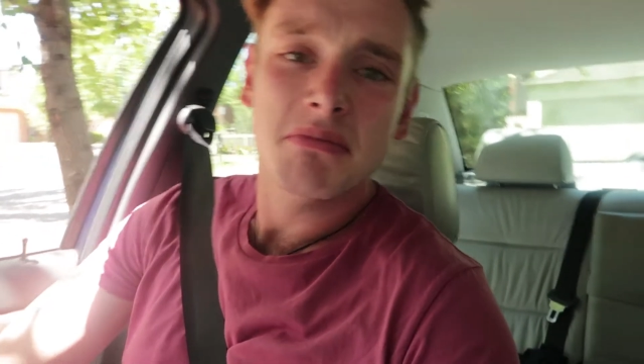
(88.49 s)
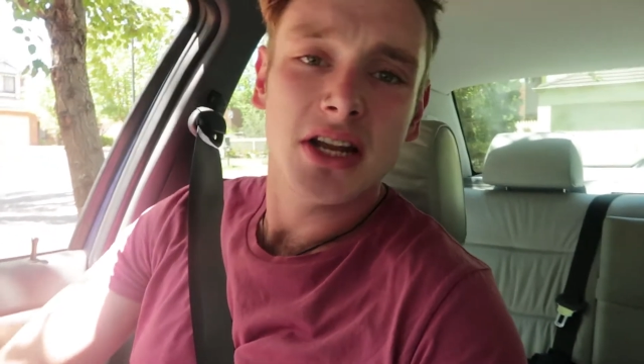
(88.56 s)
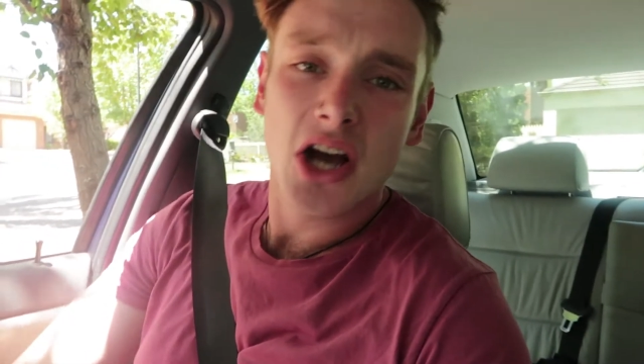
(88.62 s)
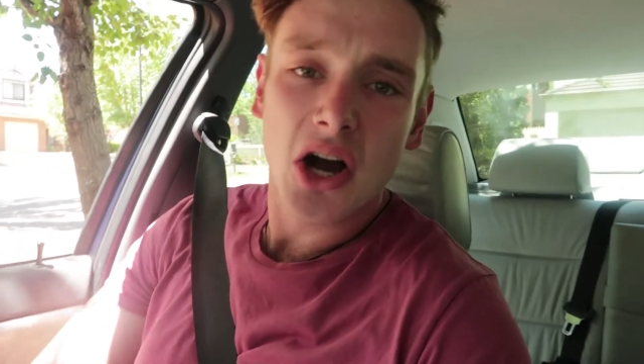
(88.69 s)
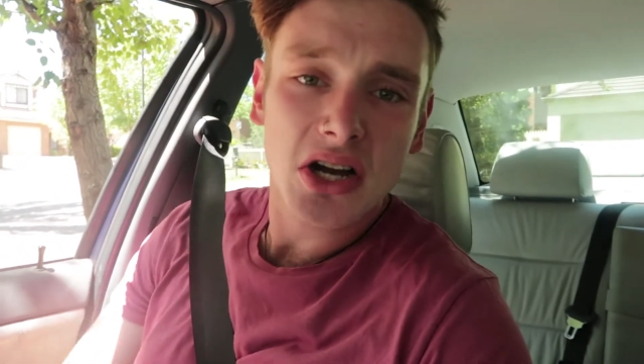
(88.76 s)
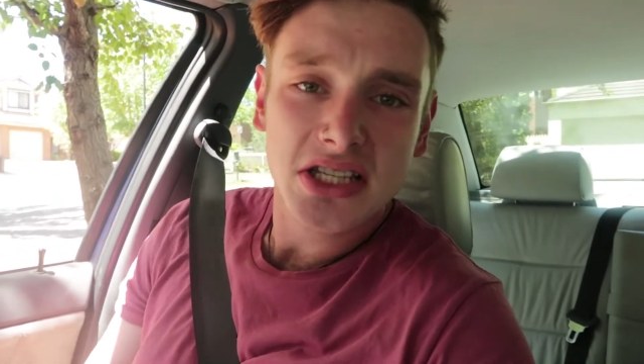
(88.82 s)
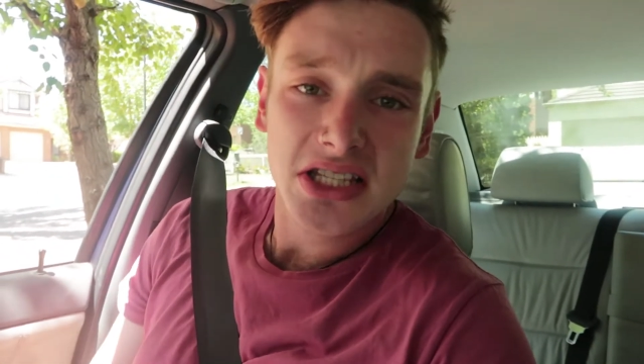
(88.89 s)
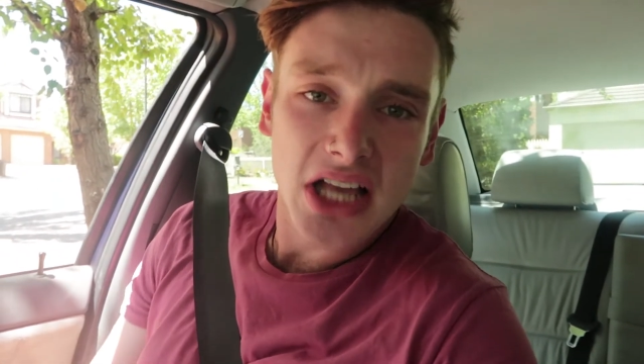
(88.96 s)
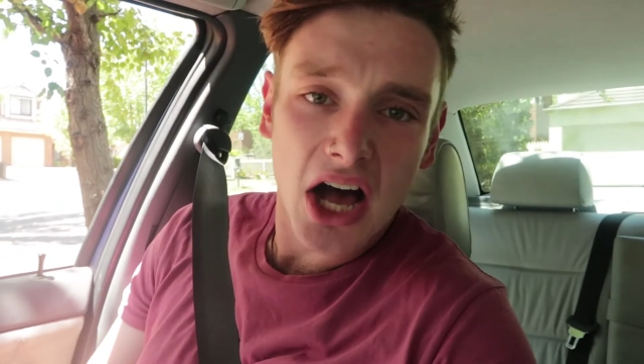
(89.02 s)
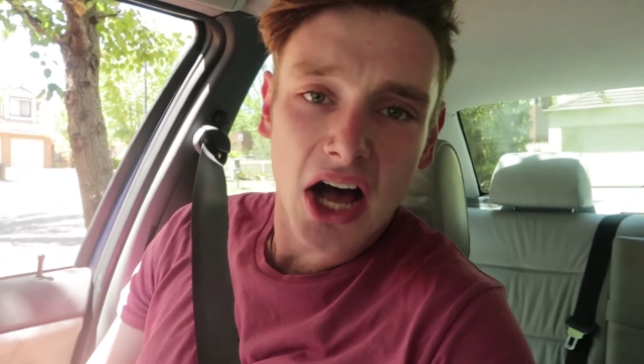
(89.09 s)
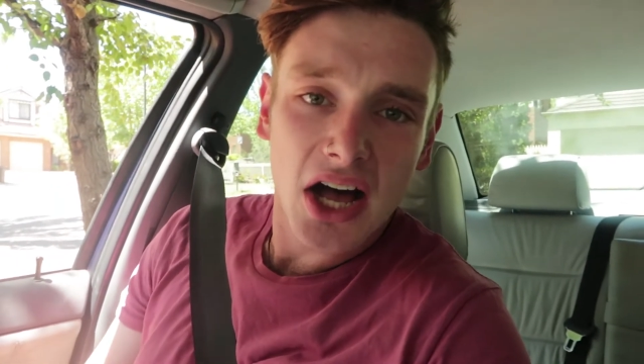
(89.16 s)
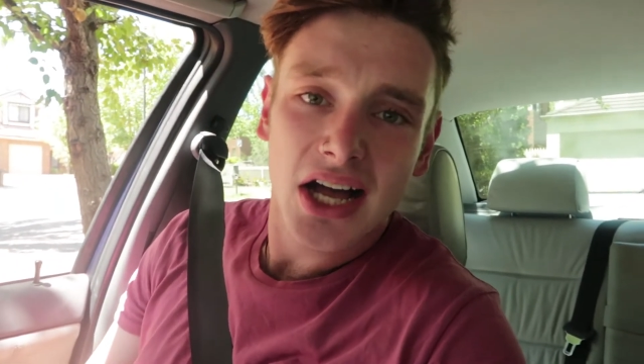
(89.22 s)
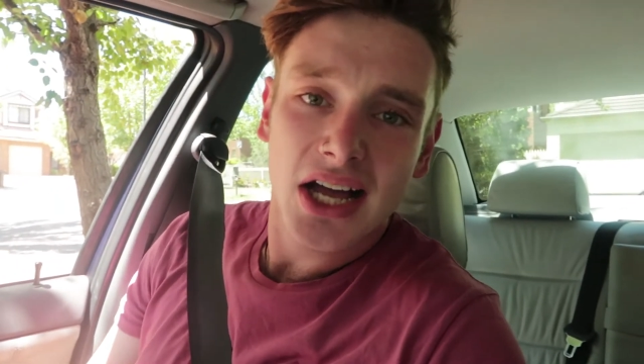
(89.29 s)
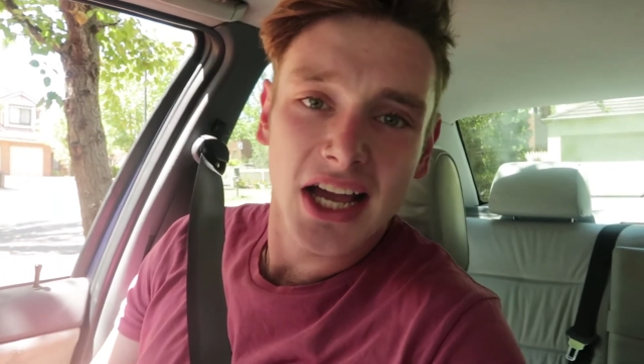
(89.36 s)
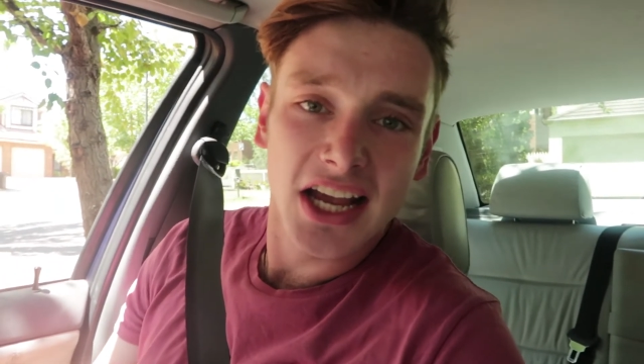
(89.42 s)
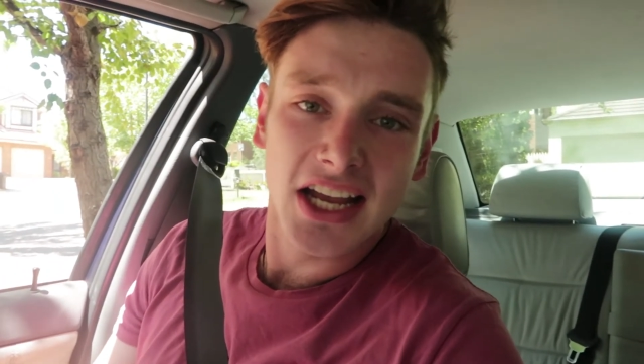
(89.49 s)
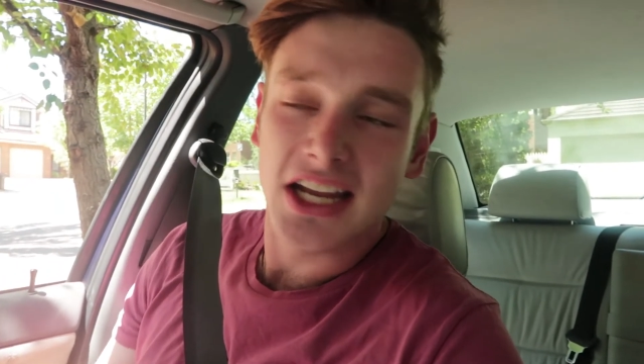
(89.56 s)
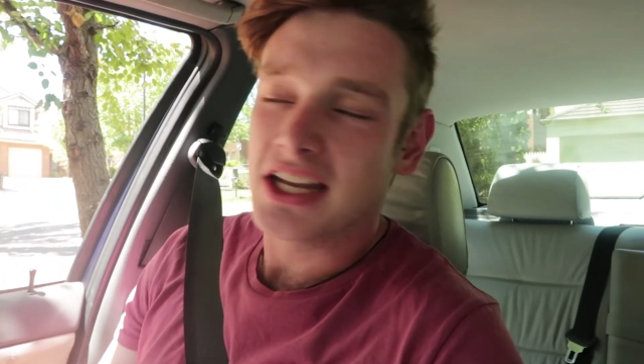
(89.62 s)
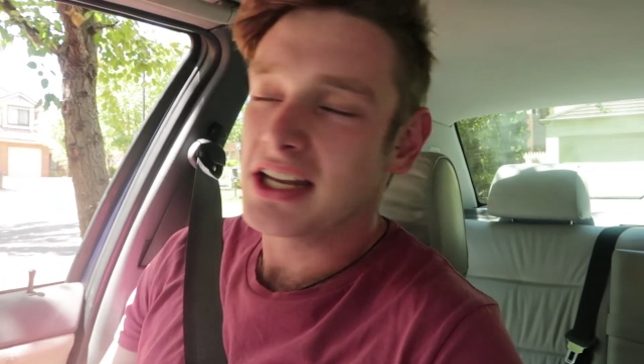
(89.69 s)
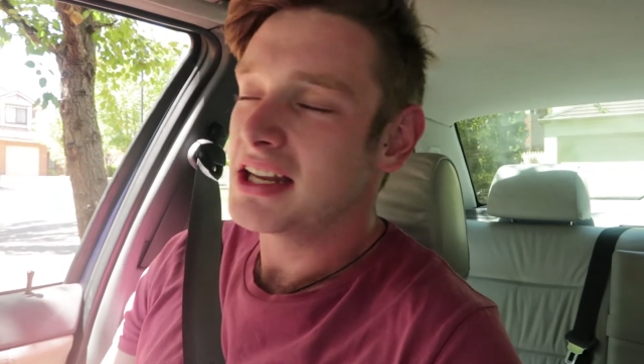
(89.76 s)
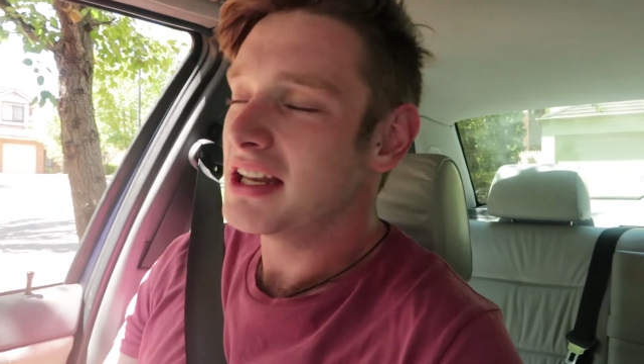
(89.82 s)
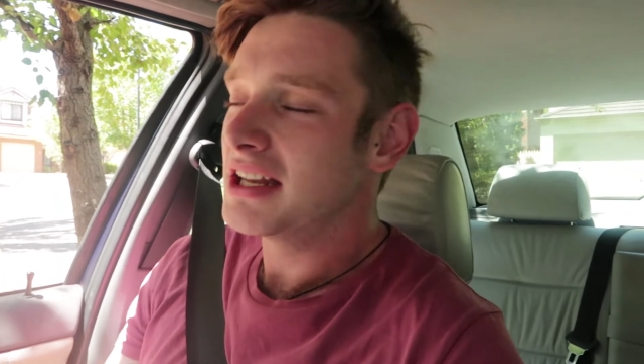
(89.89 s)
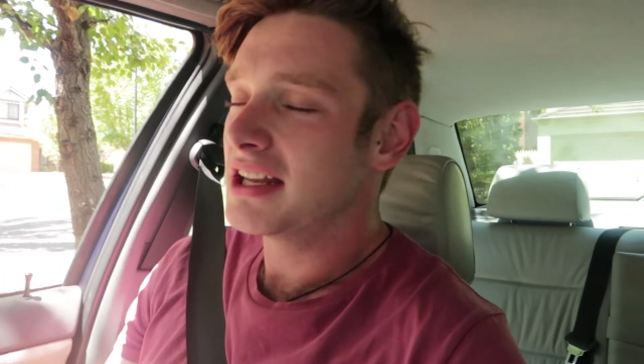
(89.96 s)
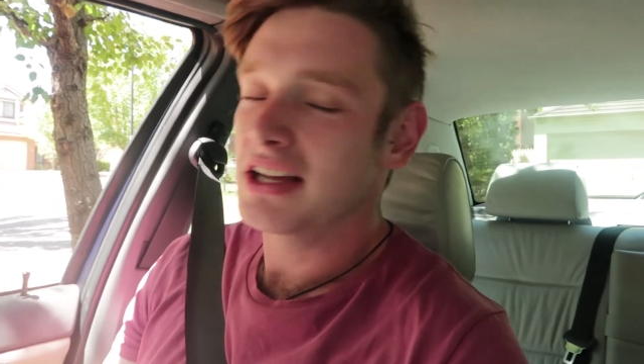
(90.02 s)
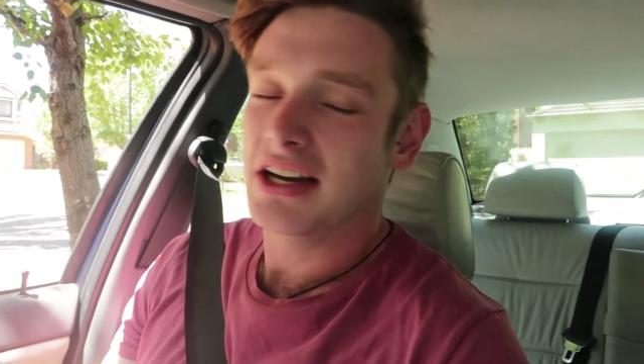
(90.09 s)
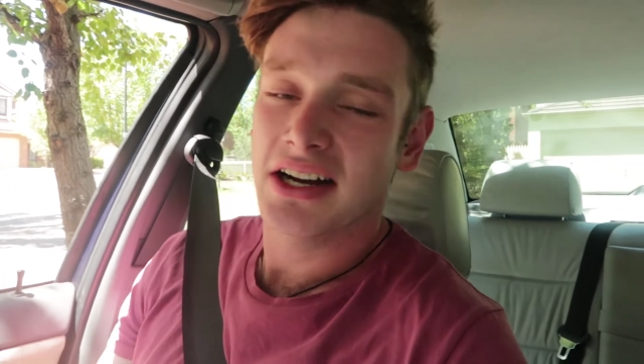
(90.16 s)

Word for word: monoxide and uh,